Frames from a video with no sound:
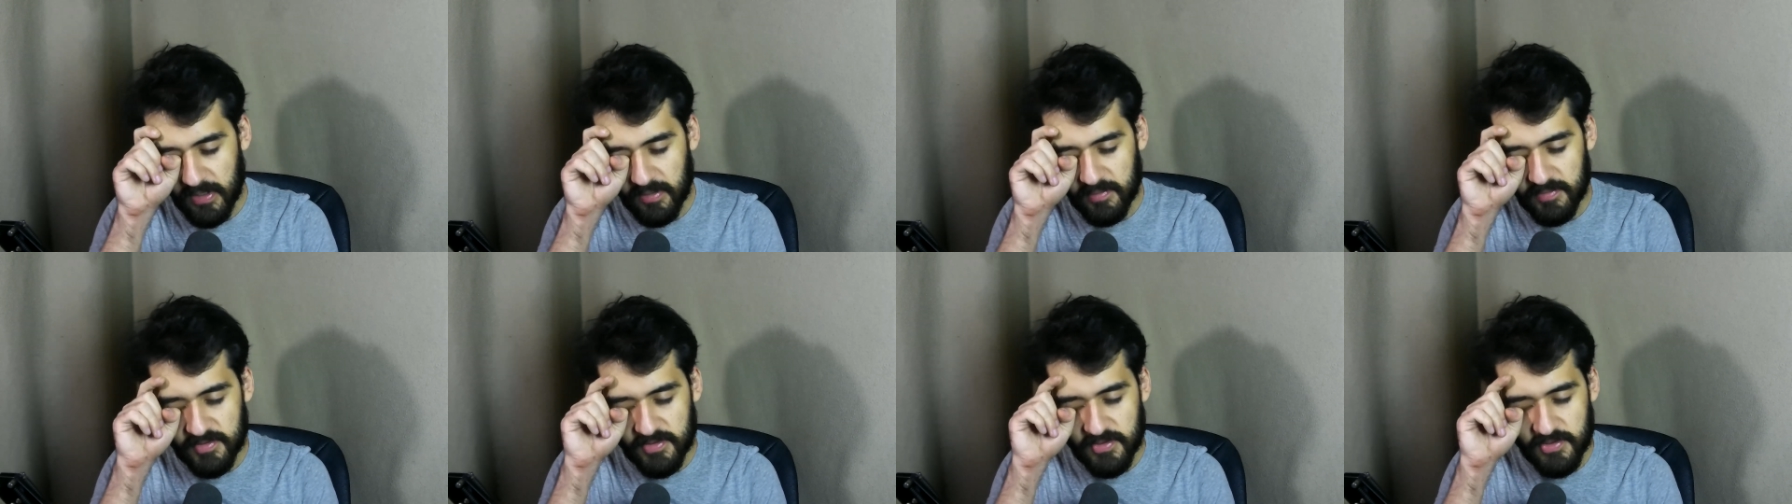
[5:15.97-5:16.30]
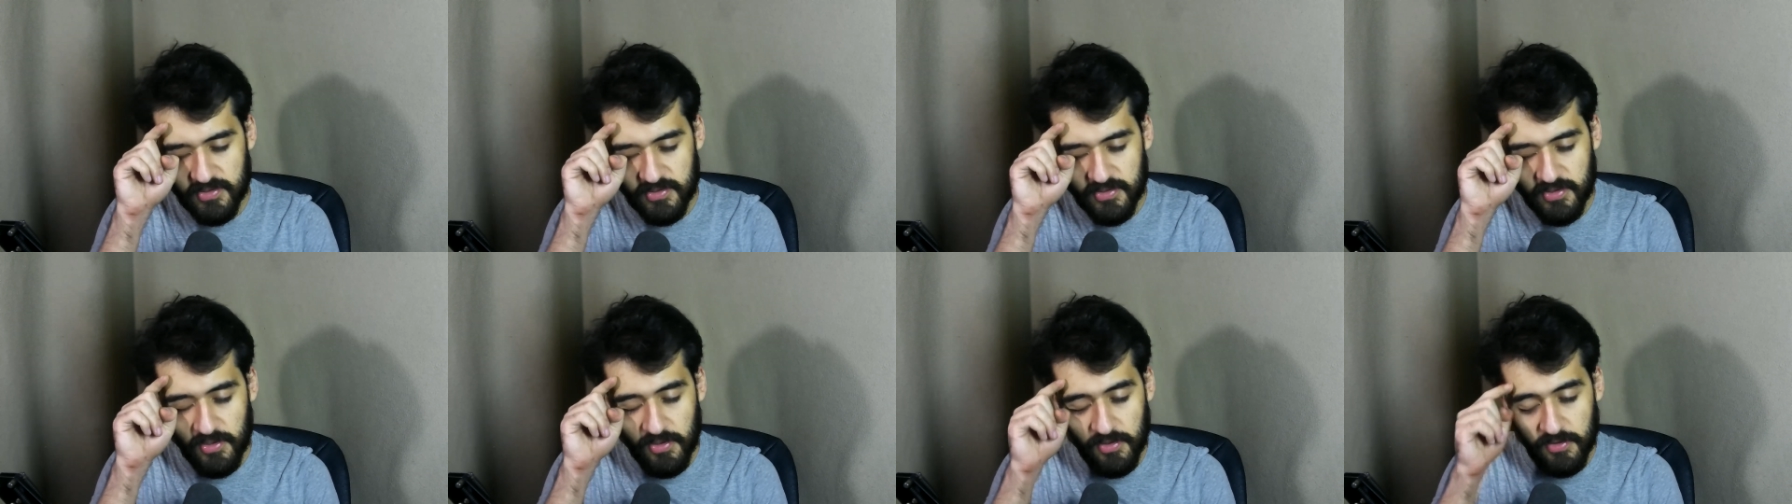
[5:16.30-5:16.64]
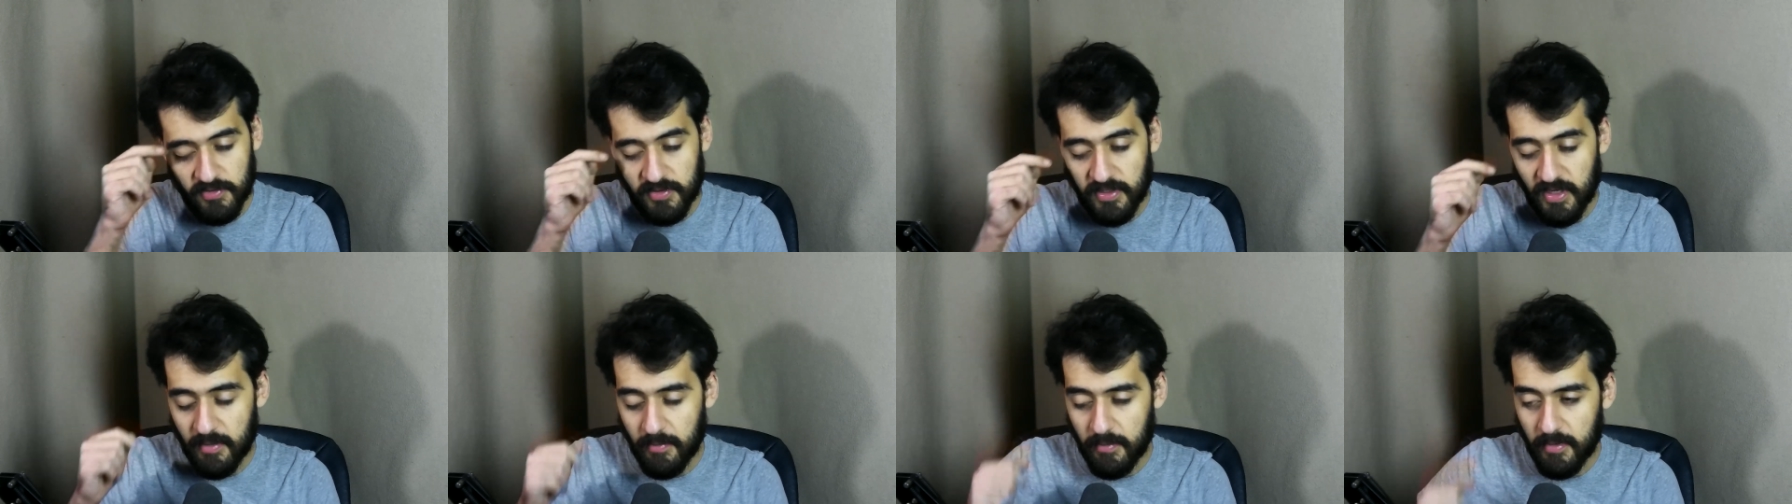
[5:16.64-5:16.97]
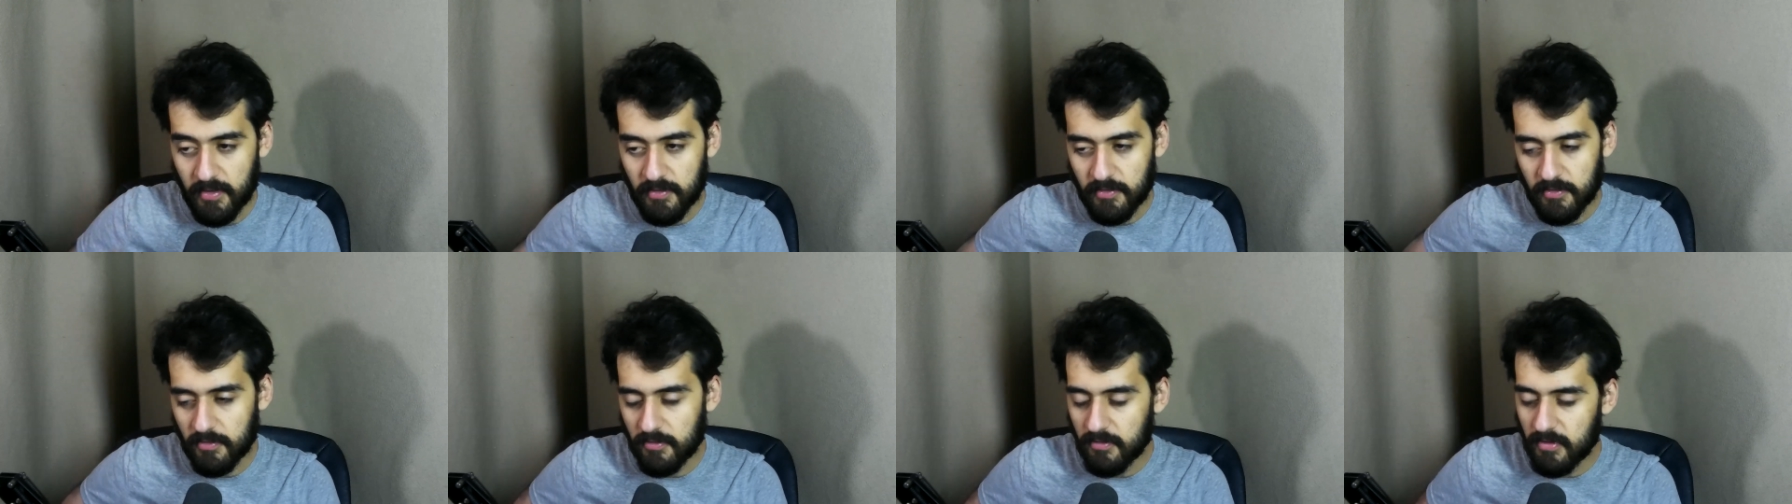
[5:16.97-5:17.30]
I'm so damn
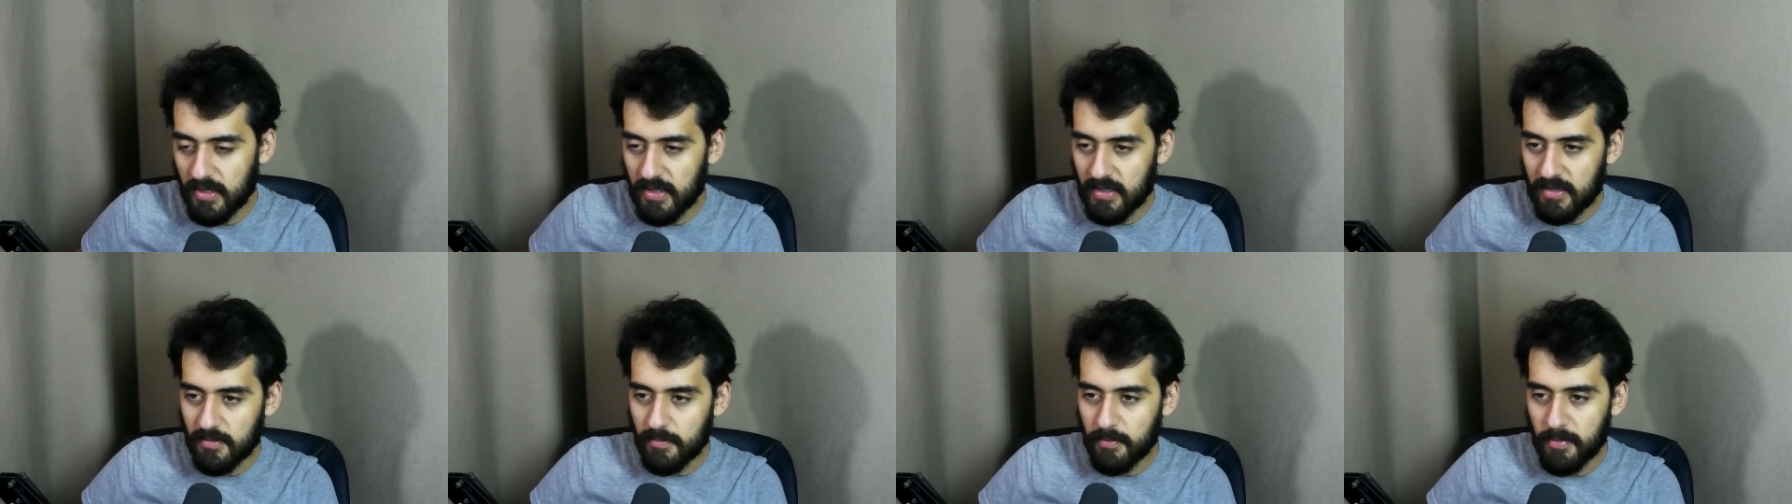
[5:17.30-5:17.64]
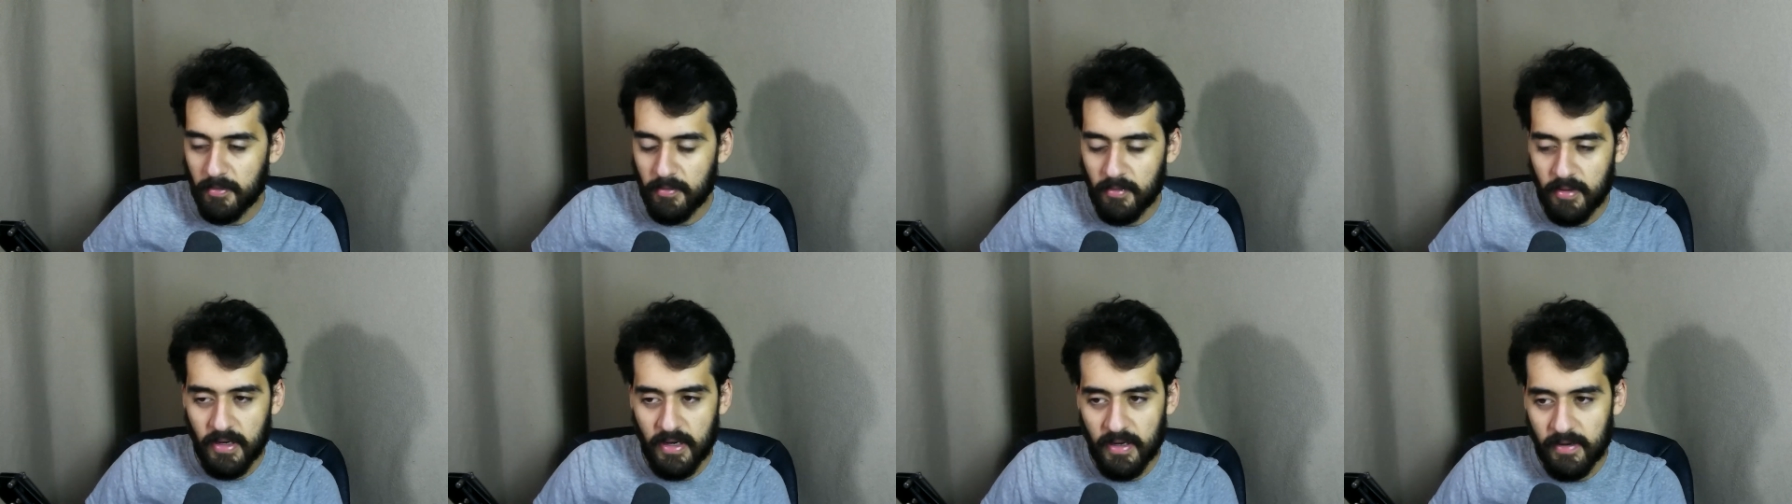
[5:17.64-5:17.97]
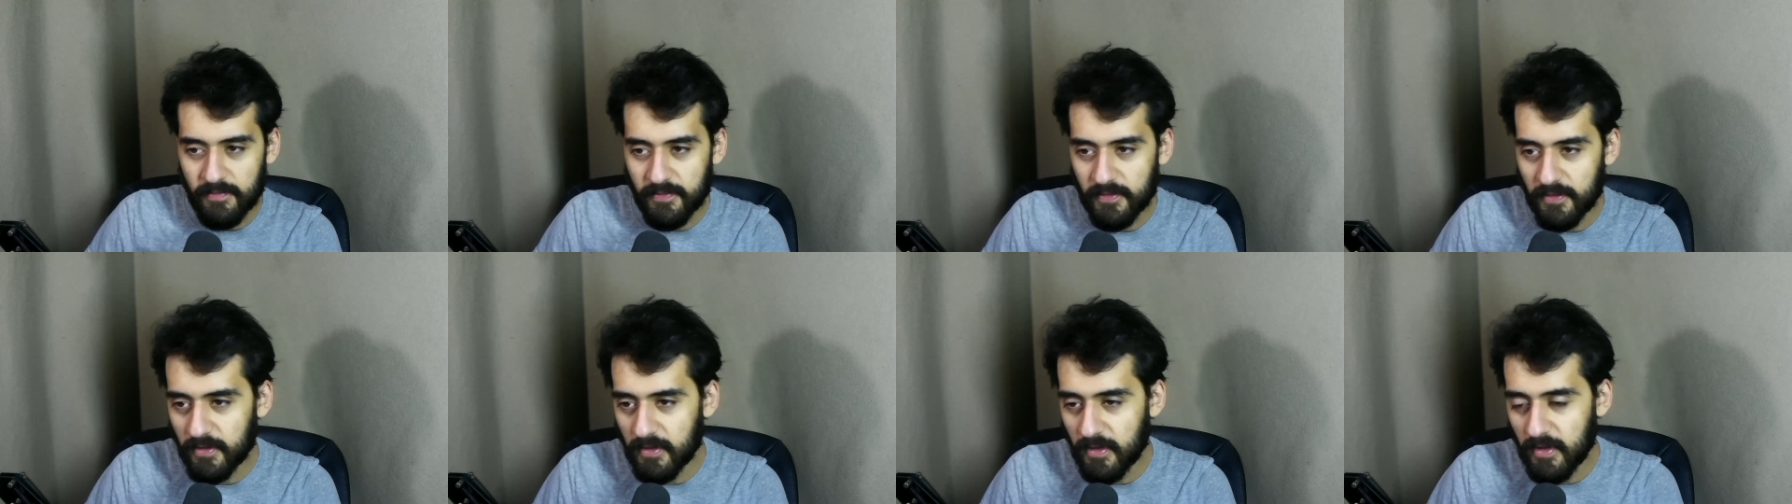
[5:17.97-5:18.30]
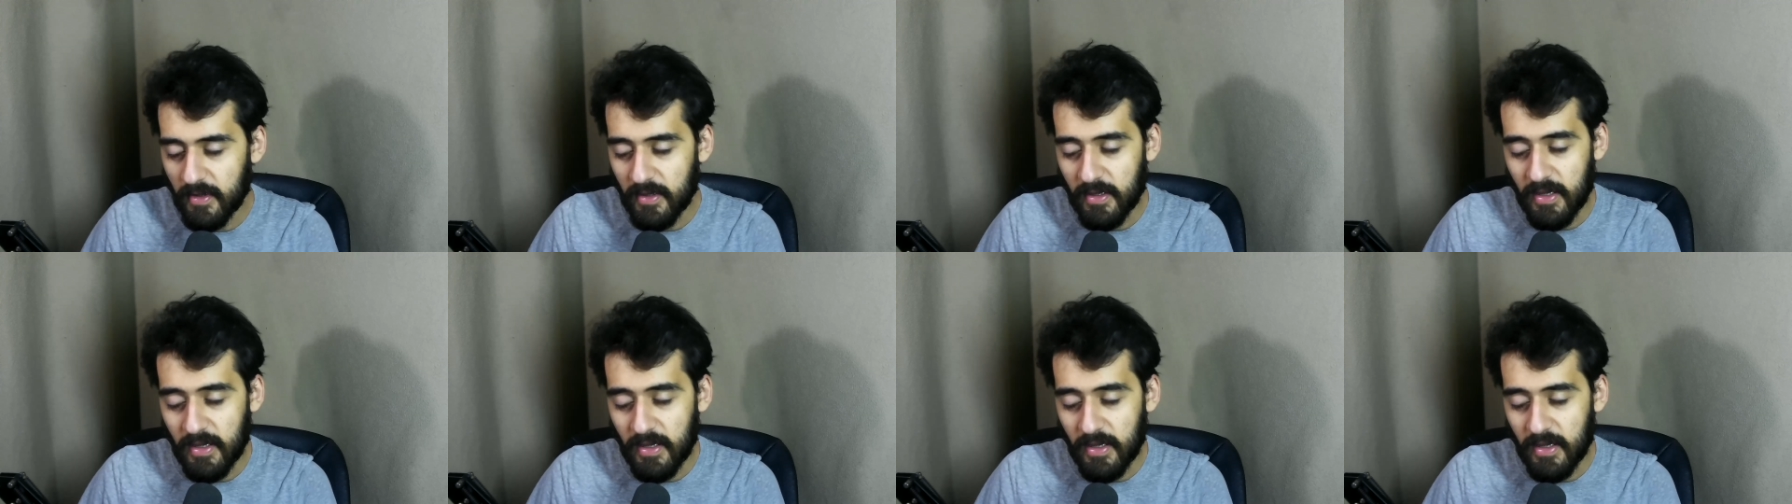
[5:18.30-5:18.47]
underrated. But whatever.